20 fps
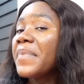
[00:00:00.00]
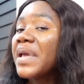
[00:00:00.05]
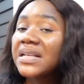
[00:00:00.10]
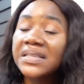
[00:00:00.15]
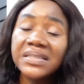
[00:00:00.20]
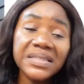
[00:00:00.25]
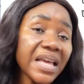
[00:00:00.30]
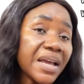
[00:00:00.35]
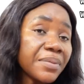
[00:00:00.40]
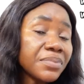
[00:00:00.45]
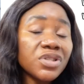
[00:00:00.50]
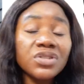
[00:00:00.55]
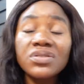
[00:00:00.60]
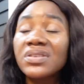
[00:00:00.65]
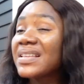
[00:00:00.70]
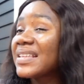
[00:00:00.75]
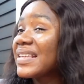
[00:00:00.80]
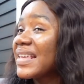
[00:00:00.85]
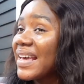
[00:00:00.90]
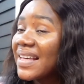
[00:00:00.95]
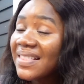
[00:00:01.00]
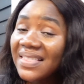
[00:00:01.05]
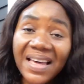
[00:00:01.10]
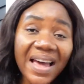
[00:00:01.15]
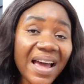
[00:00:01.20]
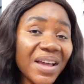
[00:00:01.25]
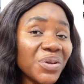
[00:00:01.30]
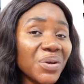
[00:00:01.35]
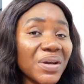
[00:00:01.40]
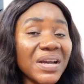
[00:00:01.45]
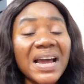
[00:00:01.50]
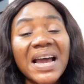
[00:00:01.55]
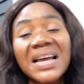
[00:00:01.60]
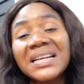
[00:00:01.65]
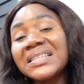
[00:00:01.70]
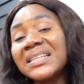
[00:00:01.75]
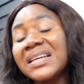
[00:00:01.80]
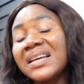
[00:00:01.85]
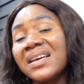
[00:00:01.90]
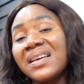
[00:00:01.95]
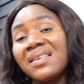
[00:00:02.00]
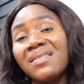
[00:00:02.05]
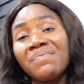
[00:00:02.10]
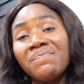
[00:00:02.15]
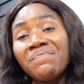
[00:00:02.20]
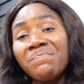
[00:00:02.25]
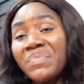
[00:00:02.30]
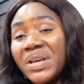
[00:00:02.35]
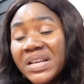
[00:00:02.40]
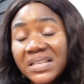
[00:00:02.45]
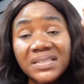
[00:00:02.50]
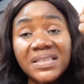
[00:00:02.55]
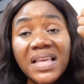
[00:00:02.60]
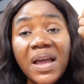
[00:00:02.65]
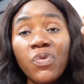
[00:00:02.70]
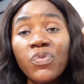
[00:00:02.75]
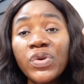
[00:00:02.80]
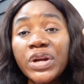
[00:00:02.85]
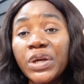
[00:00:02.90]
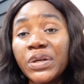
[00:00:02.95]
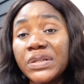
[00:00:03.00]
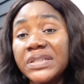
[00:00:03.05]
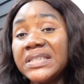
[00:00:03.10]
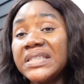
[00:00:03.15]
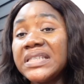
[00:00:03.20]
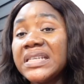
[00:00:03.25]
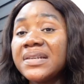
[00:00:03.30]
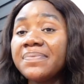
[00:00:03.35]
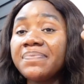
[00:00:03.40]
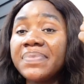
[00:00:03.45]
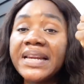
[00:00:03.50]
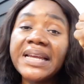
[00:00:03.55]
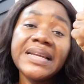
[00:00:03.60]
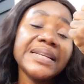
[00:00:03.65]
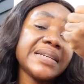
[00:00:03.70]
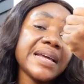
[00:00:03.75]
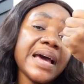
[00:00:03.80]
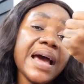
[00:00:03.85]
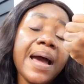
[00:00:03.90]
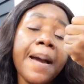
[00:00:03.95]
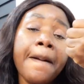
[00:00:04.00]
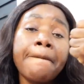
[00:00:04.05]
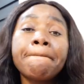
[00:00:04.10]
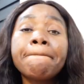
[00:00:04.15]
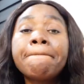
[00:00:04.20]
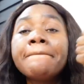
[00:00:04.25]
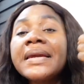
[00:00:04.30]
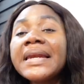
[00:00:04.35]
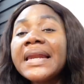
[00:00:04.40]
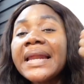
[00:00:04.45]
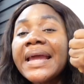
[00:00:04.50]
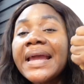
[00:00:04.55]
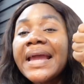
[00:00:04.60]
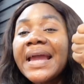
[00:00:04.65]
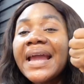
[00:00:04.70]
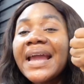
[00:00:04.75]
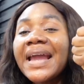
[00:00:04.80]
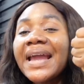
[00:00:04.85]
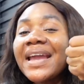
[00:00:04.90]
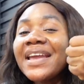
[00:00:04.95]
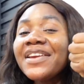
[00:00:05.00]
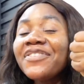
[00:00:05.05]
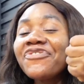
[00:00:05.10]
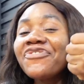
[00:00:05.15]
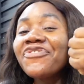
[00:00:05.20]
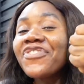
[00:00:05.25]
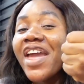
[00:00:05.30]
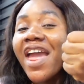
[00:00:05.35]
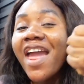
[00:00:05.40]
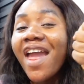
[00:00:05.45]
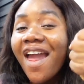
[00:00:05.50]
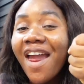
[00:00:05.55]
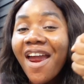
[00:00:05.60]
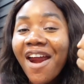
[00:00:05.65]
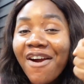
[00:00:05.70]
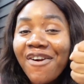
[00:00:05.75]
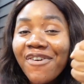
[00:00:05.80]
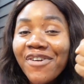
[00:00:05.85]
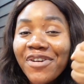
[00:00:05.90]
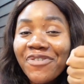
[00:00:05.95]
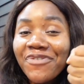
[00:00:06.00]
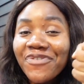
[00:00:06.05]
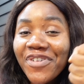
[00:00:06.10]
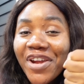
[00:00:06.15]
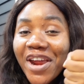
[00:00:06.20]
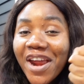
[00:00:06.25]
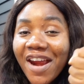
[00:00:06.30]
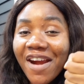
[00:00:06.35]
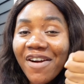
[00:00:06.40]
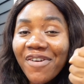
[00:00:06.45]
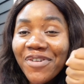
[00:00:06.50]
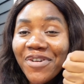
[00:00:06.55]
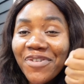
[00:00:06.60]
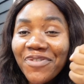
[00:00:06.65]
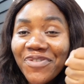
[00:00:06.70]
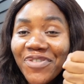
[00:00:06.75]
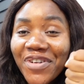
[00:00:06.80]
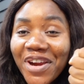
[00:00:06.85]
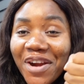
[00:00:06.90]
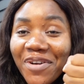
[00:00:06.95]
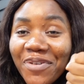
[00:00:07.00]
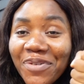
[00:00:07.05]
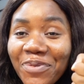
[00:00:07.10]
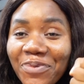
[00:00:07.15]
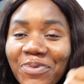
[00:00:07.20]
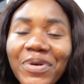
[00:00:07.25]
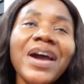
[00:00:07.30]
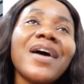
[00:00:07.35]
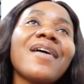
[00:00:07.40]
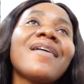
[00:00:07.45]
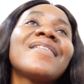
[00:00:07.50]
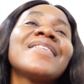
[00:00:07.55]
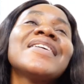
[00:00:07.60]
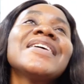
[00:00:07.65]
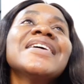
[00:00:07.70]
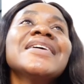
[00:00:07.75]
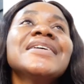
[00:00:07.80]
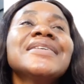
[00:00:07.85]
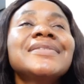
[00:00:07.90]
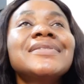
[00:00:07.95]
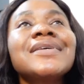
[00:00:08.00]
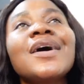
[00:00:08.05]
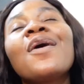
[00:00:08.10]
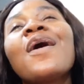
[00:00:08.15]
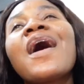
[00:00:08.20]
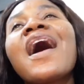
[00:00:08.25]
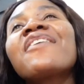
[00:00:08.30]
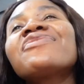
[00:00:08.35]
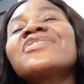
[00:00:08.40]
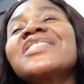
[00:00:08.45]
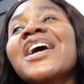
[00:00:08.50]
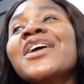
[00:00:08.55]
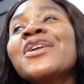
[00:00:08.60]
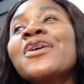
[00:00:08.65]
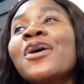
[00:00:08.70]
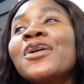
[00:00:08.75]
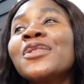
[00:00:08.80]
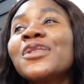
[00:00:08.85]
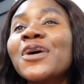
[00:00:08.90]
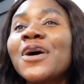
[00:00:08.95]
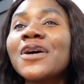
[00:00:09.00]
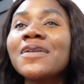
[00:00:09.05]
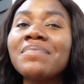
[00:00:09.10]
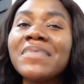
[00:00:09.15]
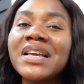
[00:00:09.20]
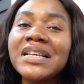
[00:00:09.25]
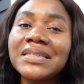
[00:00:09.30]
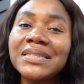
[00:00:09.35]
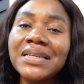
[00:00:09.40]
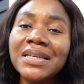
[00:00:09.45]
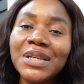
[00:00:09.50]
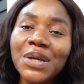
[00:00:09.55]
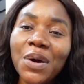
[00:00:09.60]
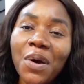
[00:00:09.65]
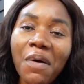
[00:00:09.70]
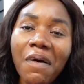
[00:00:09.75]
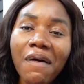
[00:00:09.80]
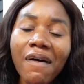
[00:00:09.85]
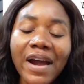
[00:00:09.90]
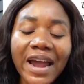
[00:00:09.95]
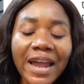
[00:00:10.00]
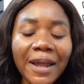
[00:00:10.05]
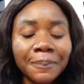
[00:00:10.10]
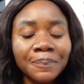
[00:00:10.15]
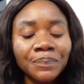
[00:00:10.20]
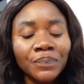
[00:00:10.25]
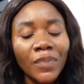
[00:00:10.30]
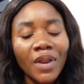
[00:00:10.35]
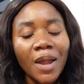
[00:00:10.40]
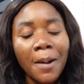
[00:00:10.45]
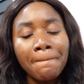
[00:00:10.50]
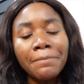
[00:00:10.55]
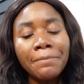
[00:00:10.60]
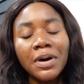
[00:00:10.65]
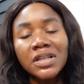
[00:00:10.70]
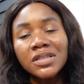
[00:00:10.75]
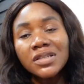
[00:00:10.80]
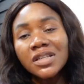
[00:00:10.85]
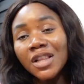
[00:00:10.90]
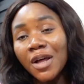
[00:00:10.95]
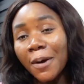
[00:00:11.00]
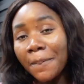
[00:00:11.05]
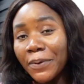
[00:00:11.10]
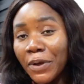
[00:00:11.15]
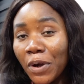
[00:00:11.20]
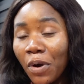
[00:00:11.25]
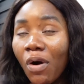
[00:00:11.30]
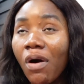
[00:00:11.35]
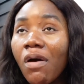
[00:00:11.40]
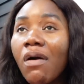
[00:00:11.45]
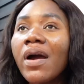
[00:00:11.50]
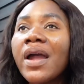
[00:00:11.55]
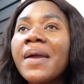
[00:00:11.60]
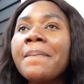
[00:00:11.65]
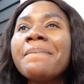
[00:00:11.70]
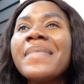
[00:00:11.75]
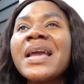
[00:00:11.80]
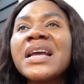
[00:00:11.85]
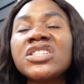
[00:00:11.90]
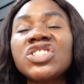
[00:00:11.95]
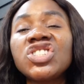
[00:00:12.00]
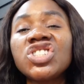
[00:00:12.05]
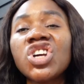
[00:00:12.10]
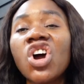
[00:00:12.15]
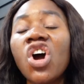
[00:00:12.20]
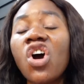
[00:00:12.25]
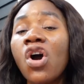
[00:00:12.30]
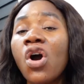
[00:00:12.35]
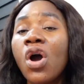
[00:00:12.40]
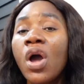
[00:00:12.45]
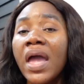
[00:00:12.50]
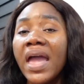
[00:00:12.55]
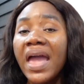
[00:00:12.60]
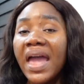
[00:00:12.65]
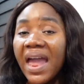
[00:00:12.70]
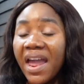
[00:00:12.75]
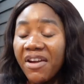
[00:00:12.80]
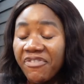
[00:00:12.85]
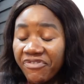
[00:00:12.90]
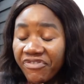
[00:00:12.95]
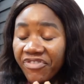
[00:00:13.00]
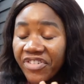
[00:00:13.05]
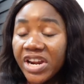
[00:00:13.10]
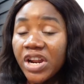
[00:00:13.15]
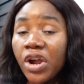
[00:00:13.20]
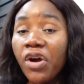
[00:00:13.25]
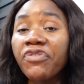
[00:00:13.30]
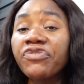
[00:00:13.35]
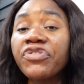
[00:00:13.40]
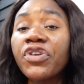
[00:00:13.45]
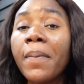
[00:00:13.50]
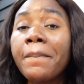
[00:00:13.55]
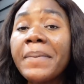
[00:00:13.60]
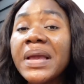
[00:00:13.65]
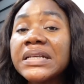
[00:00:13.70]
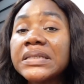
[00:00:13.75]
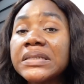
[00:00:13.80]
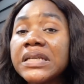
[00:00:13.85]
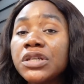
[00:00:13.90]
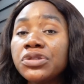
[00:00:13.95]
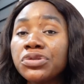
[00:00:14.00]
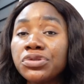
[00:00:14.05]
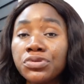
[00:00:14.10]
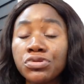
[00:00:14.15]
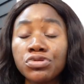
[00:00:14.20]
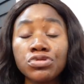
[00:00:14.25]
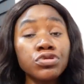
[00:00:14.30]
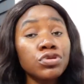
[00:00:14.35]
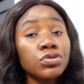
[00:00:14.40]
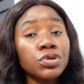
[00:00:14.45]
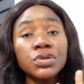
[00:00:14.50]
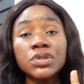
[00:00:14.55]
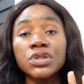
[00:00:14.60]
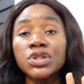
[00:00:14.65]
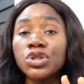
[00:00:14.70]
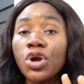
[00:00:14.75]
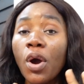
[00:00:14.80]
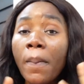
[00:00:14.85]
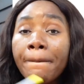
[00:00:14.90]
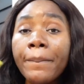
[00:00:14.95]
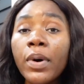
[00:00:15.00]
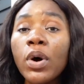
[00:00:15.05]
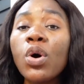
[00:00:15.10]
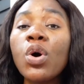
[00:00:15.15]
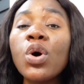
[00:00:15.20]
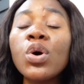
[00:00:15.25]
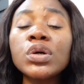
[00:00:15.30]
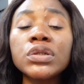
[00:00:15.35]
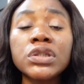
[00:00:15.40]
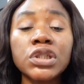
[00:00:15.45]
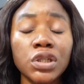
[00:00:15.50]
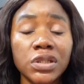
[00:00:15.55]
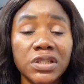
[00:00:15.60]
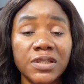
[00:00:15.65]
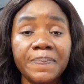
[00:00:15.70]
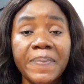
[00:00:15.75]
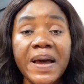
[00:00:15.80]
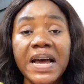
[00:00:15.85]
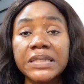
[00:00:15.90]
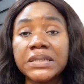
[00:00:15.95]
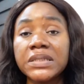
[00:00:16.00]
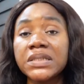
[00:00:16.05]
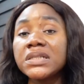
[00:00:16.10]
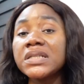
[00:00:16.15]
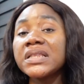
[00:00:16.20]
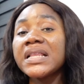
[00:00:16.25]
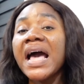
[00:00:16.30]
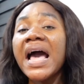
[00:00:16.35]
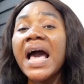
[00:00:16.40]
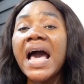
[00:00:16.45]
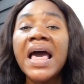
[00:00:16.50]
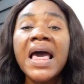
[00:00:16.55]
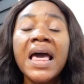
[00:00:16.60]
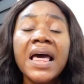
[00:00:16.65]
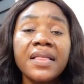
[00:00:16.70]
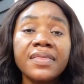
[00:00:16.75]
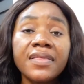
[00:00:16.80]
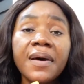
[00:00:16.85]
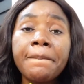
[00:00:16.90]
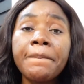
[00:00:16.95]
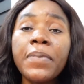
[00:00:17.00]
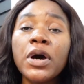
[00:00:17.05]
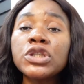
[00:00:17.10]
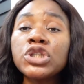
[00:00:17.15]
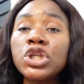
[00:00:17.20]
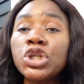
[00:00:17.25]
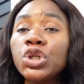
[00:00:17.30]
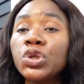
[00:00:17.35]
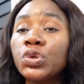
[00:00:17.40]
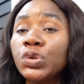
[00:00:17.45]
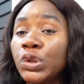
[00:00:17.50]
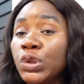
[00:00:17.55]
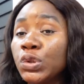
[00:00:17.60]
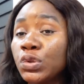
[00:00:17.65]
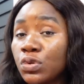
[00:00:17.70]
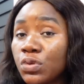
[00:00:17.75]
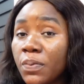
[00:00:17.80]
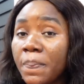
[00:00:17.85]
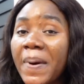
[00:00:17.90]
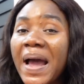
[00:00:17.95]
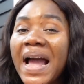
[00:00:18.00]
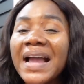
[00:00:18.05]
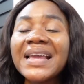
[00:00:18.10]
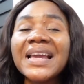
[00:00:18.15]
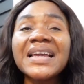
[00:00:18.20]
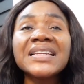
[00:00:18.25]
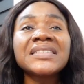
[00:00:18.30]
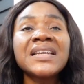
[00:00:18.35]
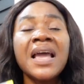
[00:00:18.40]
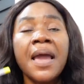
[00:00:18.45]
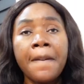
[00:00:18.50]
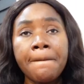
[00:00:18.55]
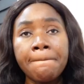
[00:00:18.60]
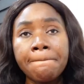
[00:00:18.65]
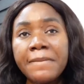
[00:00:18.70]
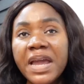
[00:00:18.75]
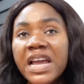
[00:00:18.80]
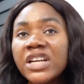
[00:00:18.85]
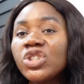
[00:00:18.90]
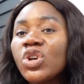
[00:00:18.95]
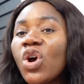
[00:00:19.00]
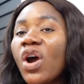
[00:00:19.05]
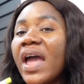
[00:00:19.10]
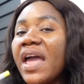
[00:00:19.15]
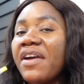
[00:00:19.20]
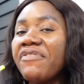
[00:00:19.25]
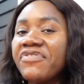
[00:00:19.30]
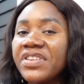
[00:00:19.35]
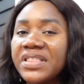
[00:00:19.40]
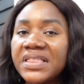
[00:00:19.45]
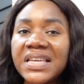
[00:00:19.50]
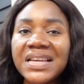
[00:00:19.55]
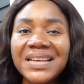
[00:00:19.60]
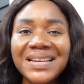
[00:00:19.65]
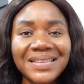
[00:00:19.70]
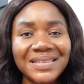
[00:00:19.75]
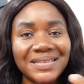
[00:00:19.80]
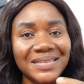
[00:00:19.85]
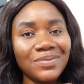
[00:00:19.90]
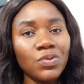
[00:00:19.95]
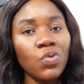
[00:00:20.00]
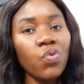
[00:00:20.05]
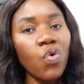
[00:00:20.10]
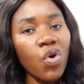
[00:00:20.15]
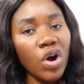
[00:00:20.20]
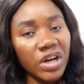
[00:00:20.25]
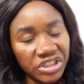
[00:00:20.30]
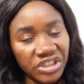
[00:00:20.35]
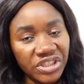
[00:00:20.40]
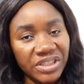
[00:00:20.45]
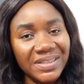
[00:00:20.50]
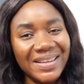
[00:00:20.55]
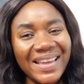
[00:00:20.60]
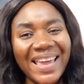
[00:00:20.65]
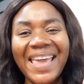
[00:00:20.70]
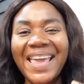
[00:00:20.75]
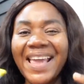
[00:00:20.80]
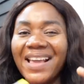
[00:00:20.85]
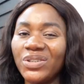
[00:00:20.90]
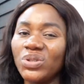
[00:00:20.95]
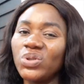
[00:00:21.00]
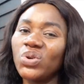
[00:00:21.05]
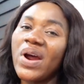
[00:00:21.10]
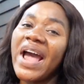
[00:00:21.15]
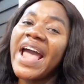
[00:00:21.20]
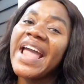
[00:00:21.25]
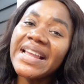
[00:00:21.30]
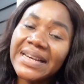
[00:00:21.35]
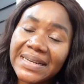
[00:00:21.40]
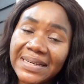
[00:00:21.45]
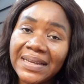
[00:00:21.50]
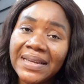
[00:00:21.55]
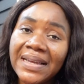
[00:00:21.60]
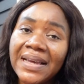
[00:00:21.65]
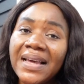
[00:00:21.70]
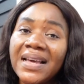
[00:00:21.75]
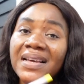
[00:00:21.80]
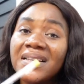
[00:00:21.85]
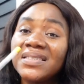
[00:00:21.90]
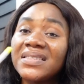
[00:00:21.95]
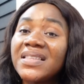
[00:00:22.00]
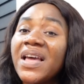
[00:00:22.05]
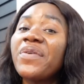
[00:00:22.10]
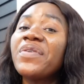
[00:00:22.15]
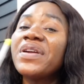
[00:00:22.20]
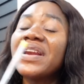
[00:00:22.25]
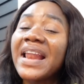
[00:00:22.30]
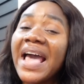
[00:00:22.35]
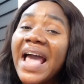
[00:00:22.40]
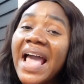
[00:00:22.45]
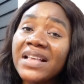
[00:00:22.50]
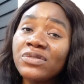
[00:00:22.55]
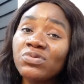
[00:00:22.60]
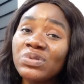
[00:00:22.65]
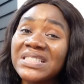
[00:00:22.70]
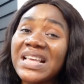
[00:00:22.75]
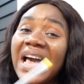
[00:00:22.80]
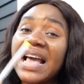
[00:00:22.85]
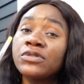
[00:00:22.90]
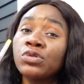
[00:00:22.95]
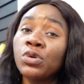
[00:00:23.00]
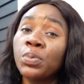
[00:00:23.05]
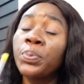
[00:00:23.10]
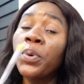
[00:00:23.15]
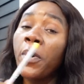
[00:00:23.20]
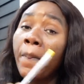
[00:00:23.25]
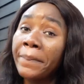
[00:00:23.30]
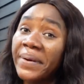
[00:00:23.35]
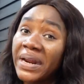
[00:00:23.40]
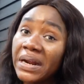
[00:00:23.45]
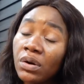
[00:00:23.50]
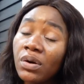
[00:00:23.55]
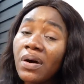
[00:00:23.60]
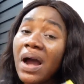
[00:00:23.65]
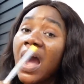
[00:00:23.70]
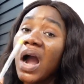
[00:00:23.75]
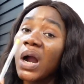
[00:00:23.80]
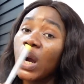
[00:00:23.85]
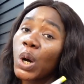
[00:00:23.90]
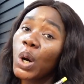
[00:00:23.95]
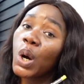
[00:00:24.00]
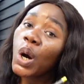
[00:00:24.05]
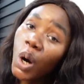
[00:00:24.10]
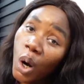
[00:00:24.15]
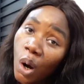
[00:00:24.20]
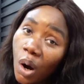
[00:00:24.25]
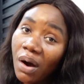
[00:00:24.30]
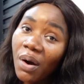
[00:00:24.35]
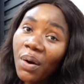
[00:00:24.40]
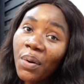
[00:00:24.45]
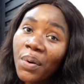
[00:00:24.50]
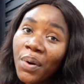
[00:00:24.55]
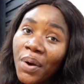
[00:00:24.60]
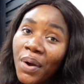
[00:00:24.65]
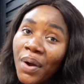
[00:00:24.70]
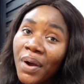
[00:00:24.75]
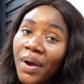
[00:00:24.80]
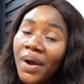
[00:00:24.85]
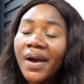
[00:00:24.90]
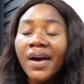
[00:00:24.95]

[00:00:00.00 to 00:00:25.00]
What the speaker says: mix them together. You can mix them with your stick blender, blend very, very, very well. So after you're done mixing your oil, bottle up your oil, make sure every of your mixing tools, your bowls, your spatula, the bottle you use to package, make sure everything is washed, air dried, sterilized with isopropyl alcohol,